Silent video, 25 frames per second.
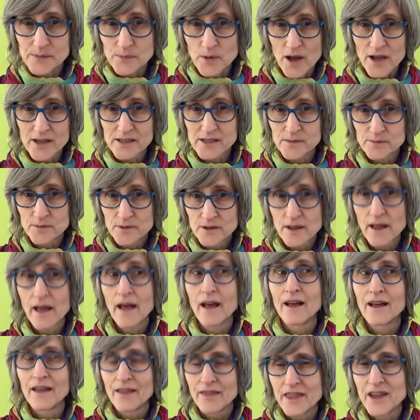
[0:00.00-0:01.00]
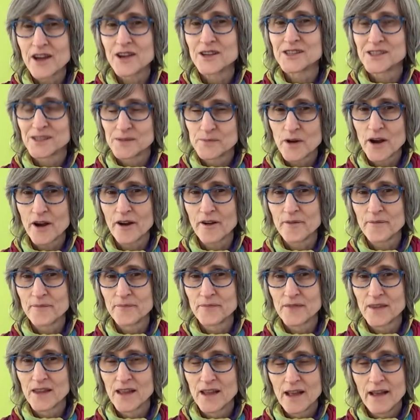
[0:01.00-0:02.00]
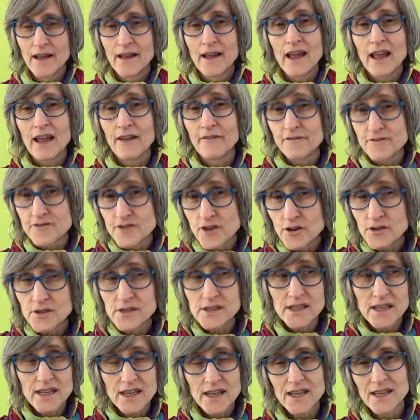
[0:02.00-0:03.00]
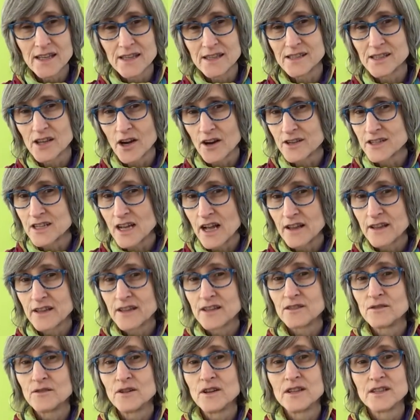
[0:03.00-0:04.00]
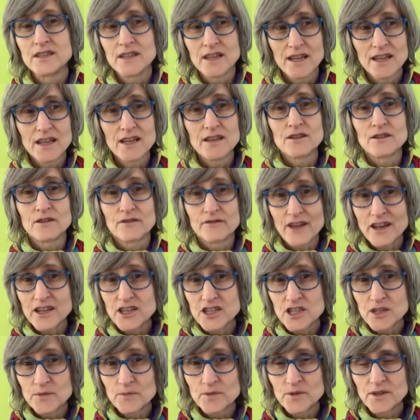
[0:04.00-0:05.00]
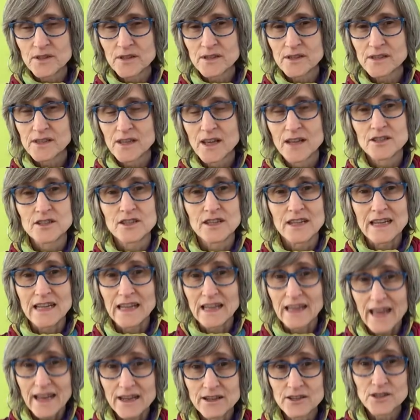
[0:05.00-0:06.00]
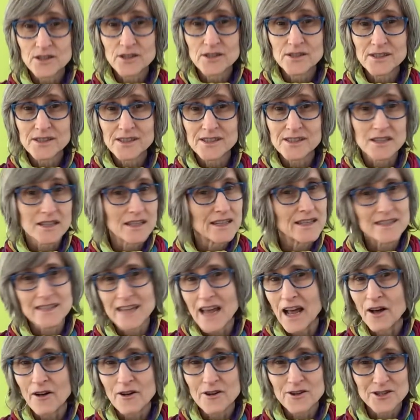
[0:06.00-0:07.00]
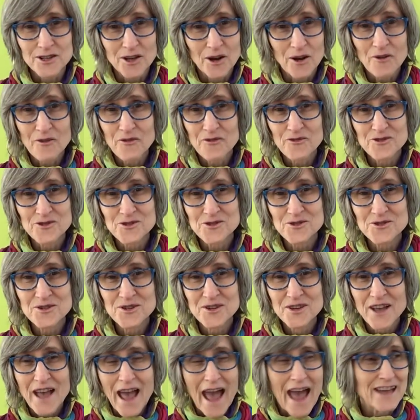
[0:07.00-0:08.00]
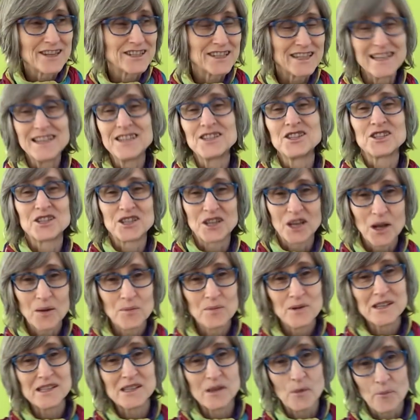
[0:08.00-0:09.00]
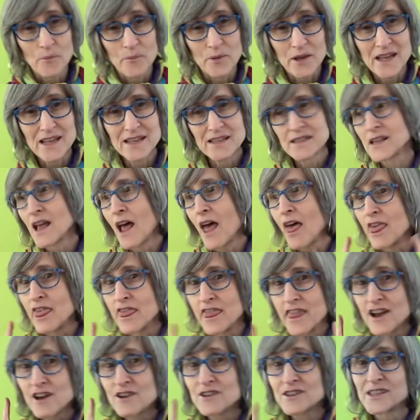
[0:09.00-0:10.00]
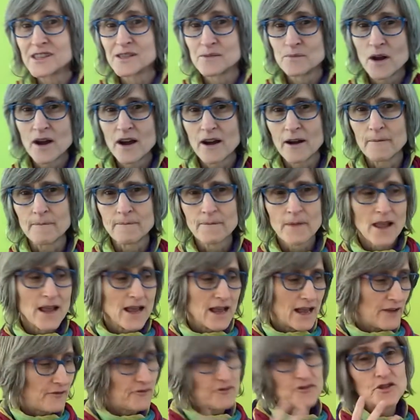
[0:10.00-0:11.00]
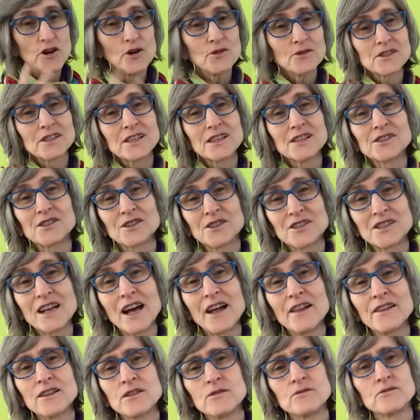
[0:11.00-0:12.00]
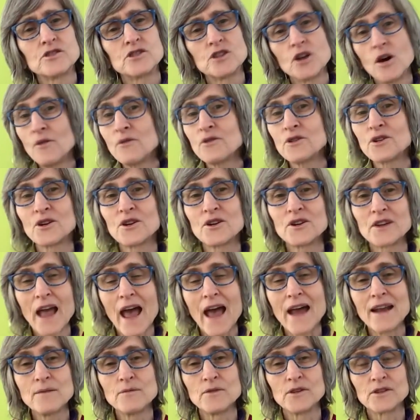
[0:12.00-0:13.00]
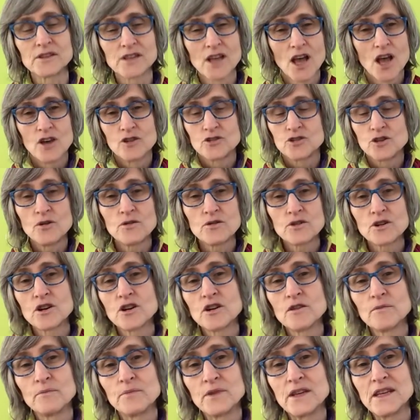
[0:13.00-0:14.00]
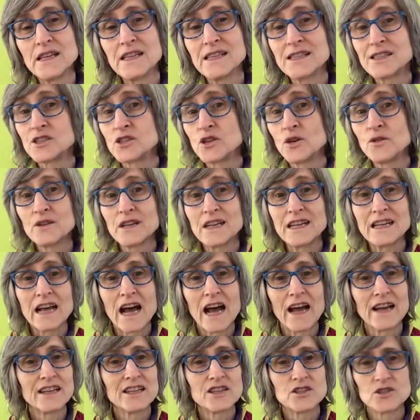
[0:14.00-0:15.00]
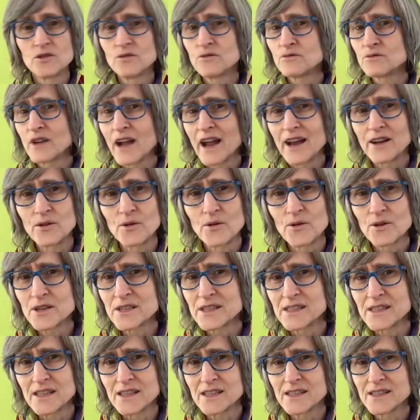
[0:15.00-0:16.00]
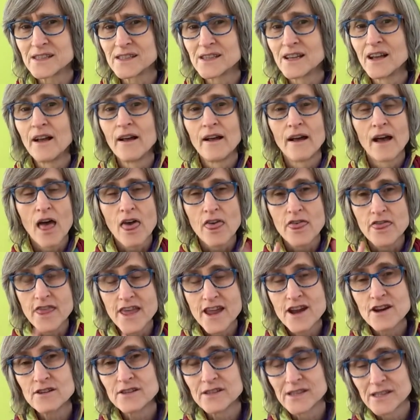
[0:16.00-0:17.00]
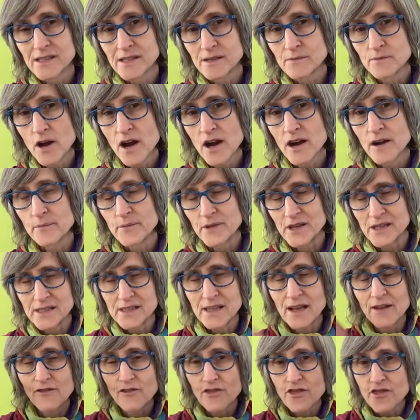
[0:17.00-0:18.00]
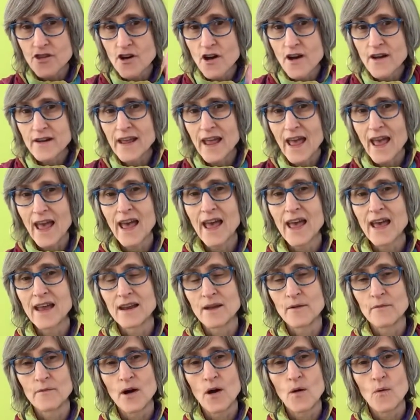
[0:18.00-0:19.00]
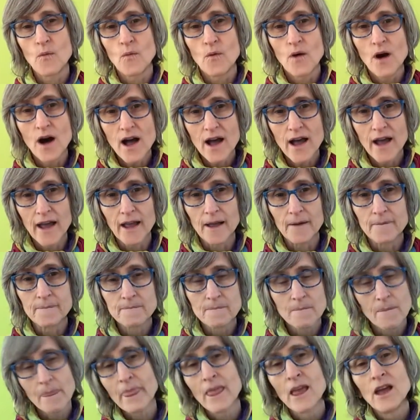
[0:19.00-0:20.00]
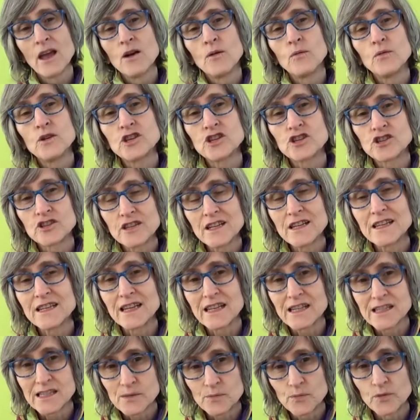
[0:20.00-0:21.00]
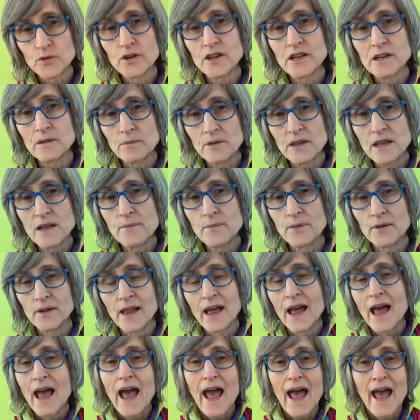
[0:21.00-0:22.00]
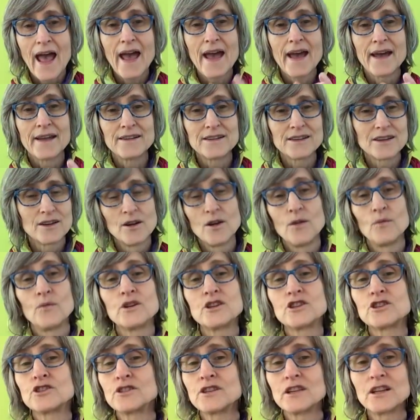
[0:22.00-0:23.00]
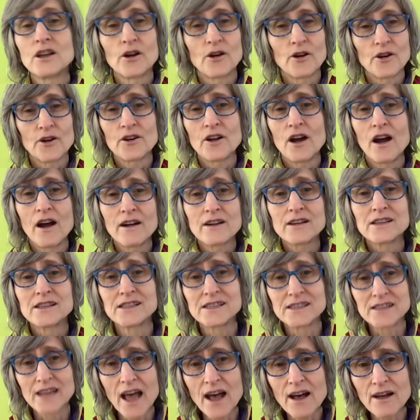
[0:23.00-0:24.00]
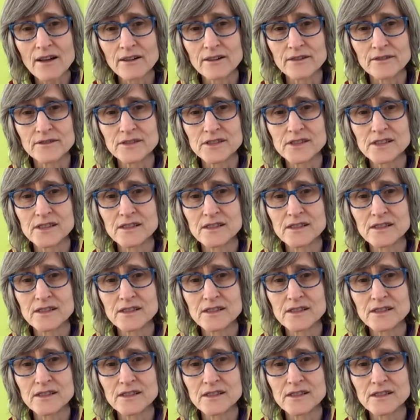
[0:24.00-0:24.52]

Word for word: possible, they're smart. If those kids are telling you to eat your vegetables, to eat lentils, to eat tofu, and to eat chickpeas and beans, they're smart. If those kids are telling you don't hurt animals, don't hurt bees, don't eat honey, don't ride horses, they're smart because they've thought ahead about why we shouldn't exploit people and we shouldn't hurt ourselves.